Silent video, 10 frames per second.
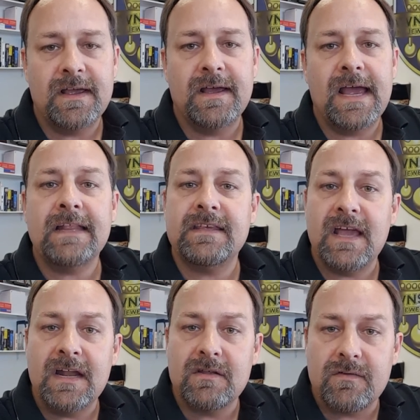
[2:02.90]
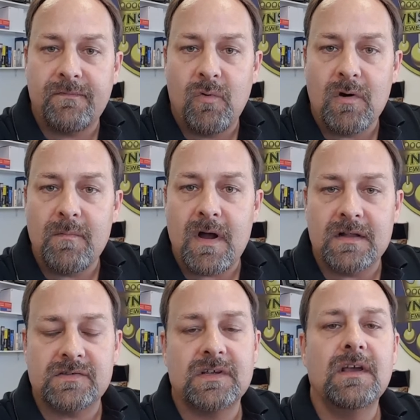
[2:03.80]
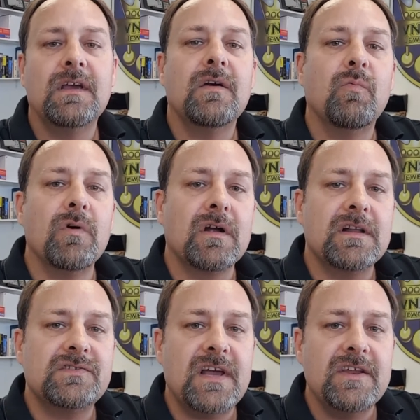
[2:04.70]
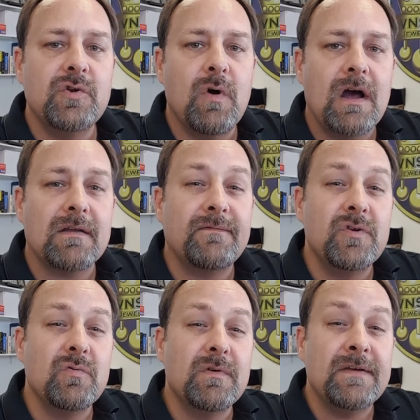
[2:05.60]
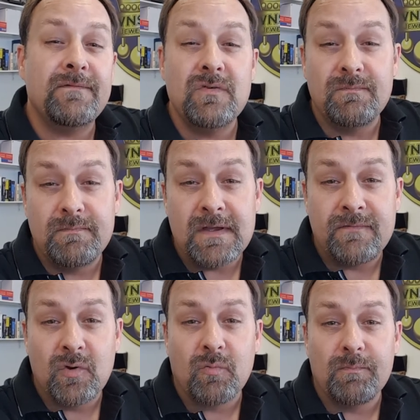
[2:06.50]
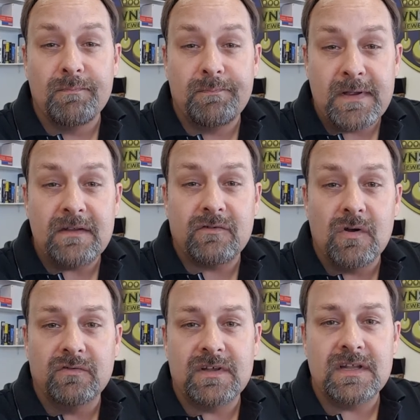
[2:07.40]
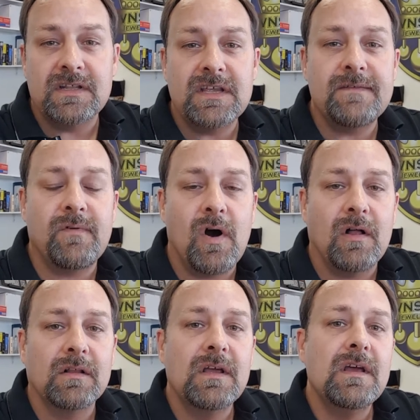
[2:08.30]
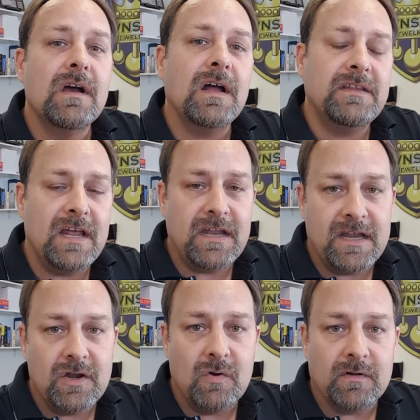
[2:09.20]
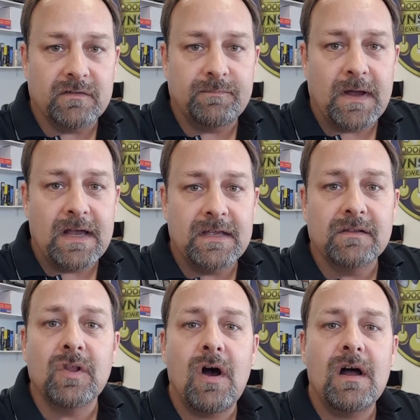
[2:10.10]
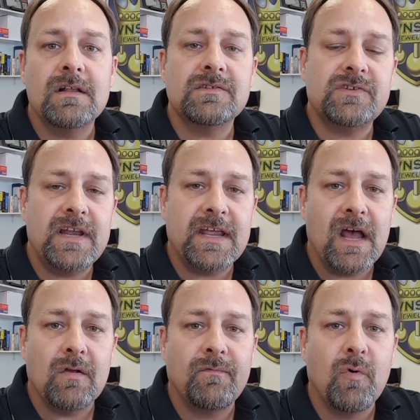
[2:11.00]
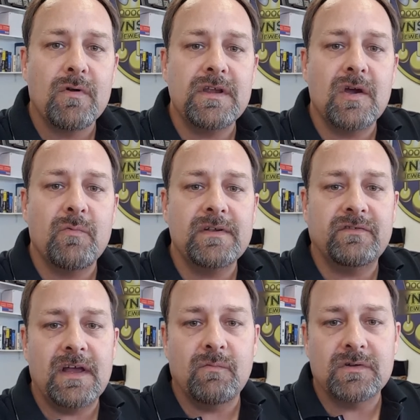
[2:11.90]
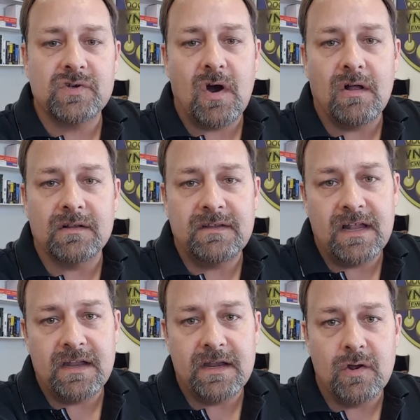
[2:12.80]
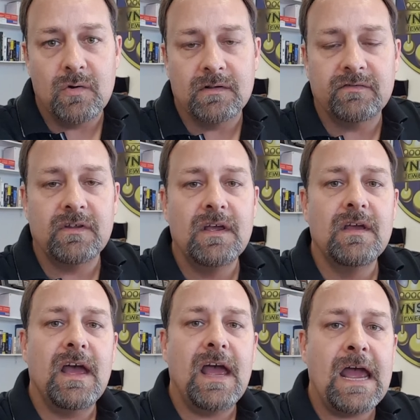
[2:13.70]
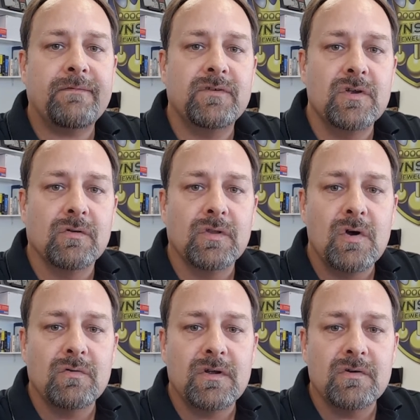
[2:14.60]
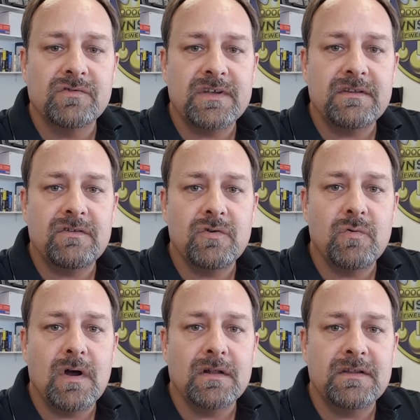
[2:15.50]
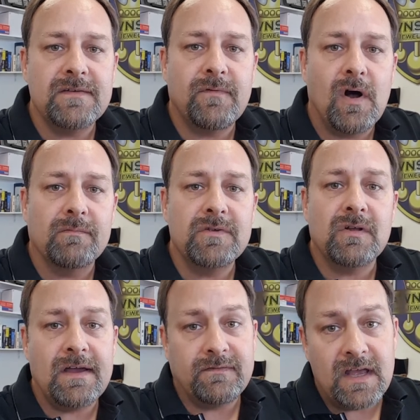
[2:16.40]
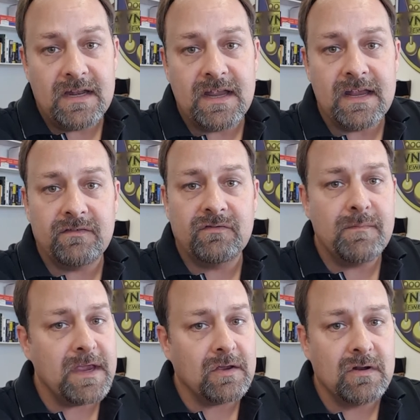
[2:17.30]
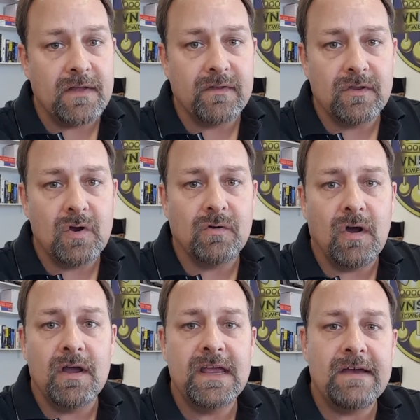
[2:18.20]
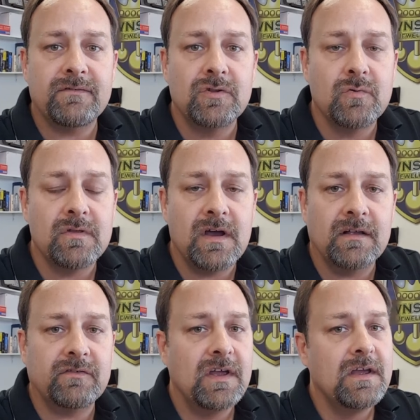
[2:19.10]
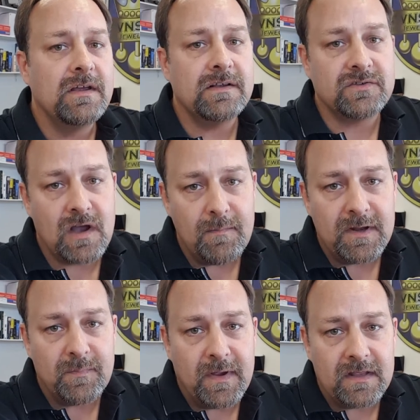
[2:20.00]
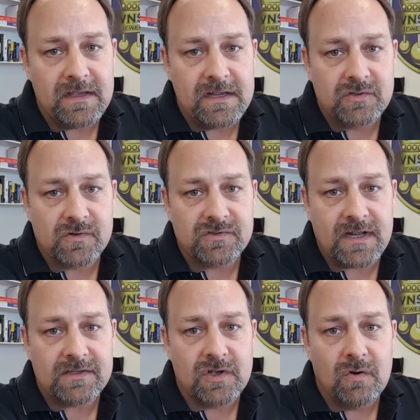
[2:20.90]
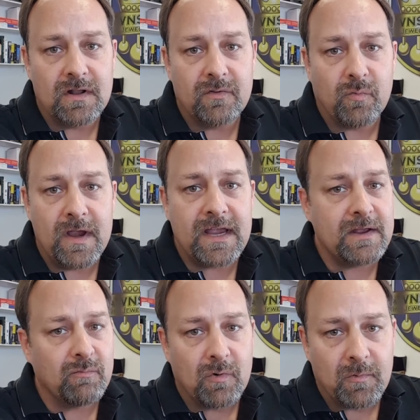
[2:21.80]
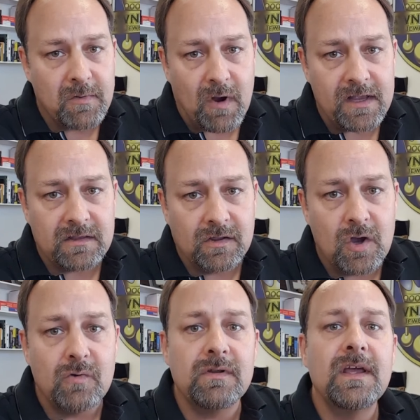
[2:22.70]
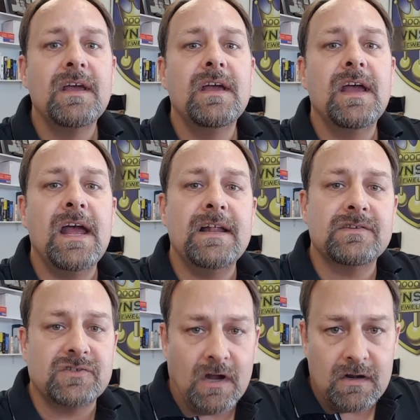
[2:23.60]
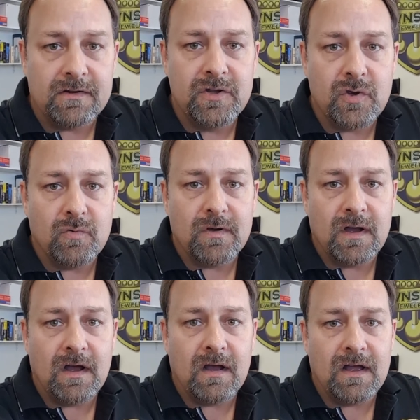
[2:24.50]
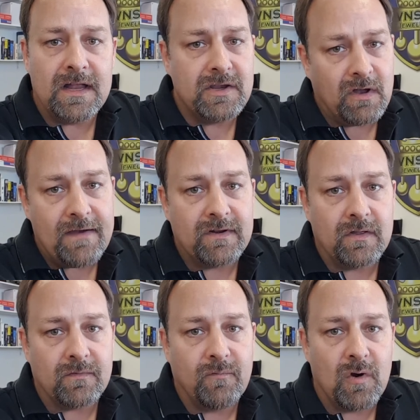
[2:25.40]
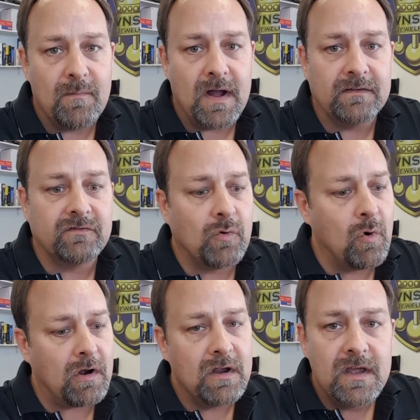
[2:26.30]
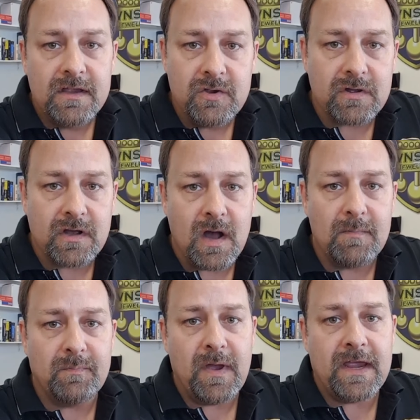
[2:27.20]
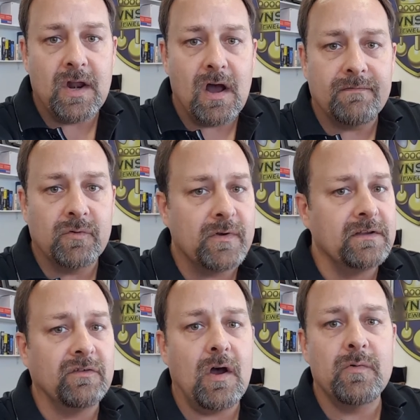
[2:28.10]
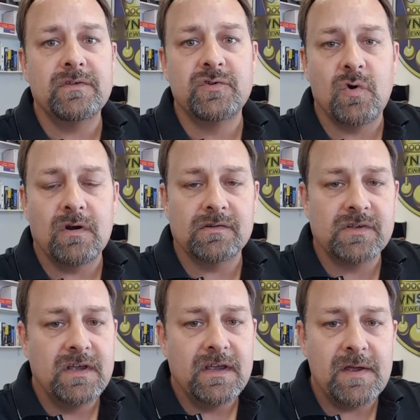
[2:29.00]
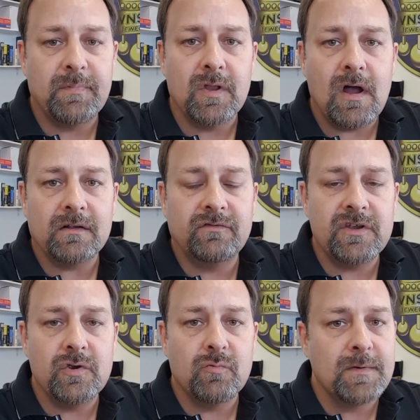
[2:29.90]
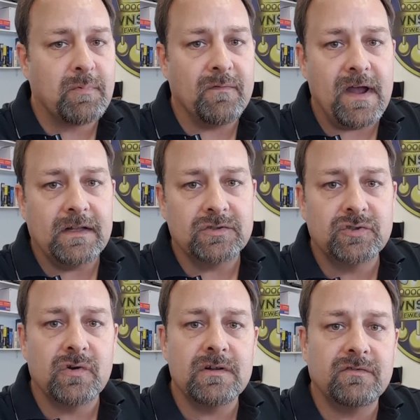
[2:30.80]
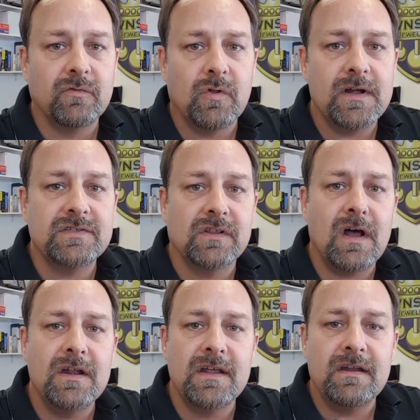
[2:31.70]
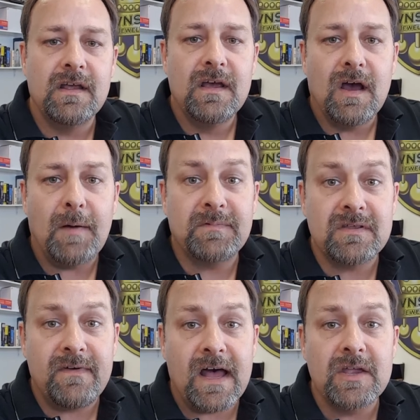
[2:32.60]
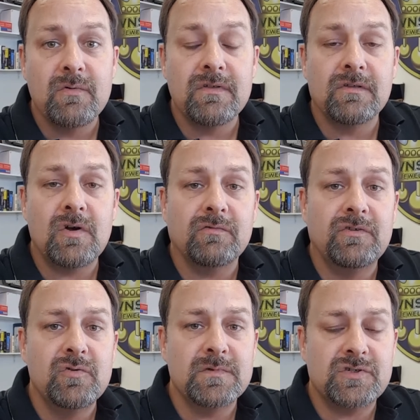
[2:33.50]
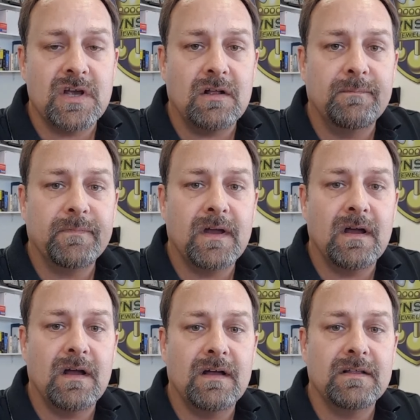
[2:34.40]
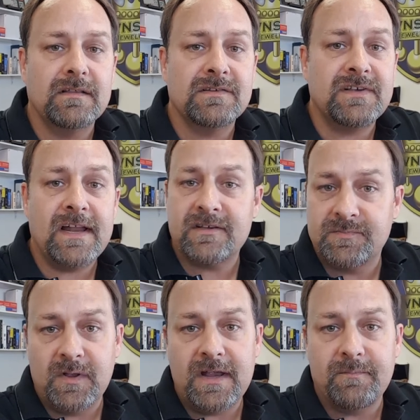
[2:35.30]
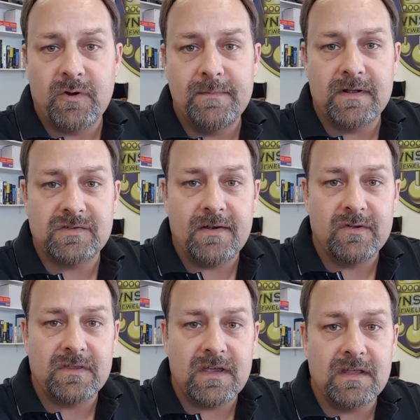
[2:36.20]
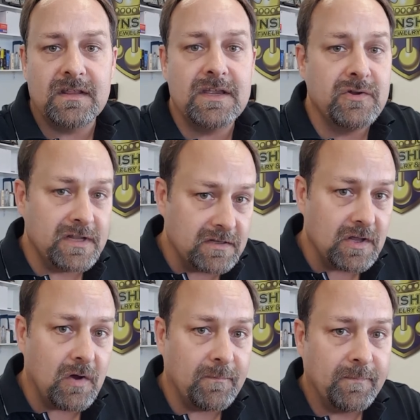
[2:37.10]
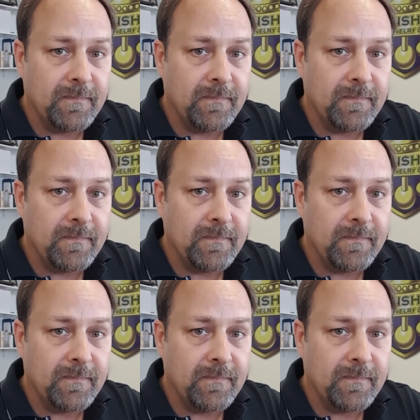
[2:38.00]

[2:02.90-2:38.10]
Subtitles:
At the end of the 4 months, we're going to send you out if your piece goes into default, a 10-day notice. By law in the state of California, we send what's called a 10-day notice after your loan goes into default. You'll have 10 days to make good on the loan. All you have to do with us is come in and pay the interest that's owed on the ring, and we'll rewrite the loan and start it new, and you'll have another 4 months, or you can come and pay it off. The ring's always yours. It belongs to you. We provide insurance through Lloyd's of London up to the value of the loan too, Michelle. Does that explain pretty much everything that you need to know?